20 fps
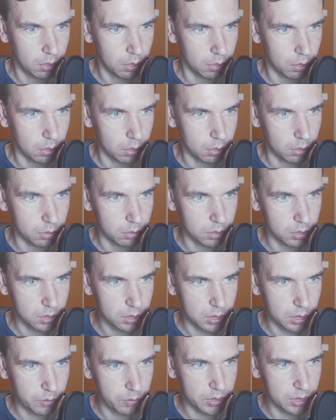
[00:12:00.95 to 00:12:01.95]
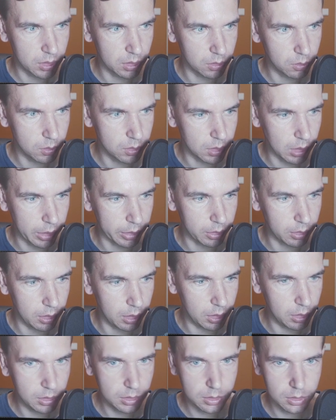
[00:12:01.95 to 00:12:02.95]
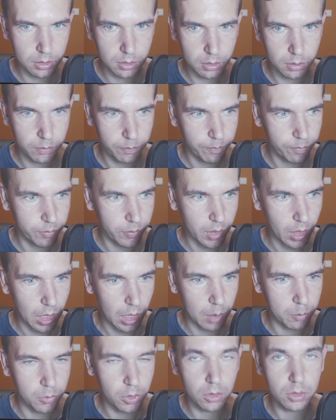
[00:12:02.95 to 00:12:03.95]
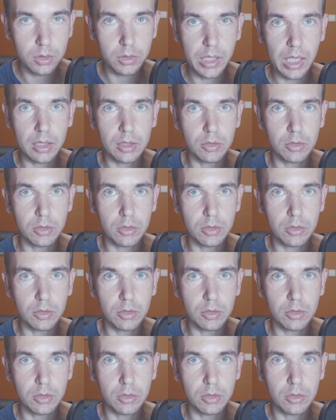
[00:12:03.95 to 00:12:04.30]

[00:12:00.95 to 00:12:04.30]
The service looks like this. I'm not yet